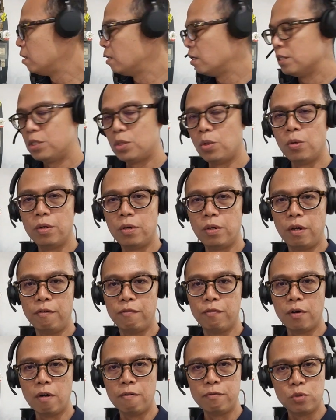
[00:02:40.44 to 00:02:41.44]
A solenoid
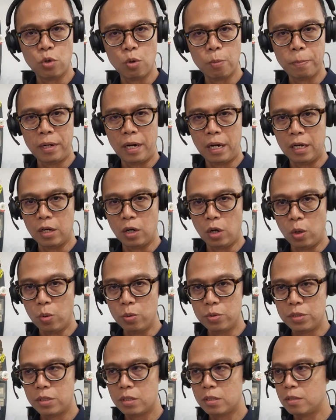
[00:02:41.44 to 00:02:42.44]
valve to open and
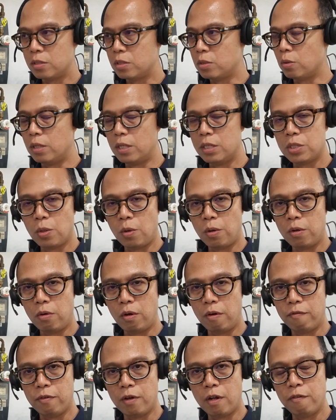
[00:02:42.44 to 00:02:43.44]
close. So this
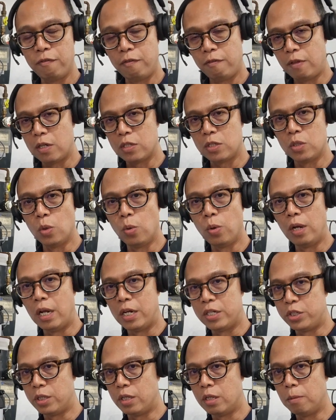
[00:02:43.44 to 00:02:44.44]
solenoid valve, if there's no
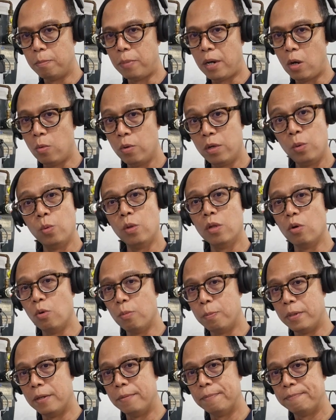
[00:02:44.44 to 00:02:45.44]
electrical power, it will
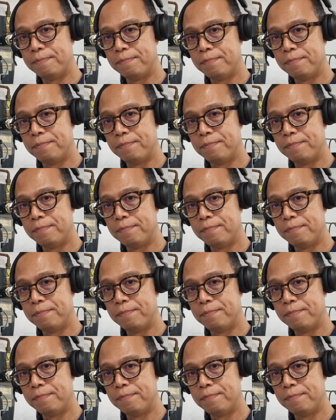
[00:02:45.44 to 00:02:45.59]
open.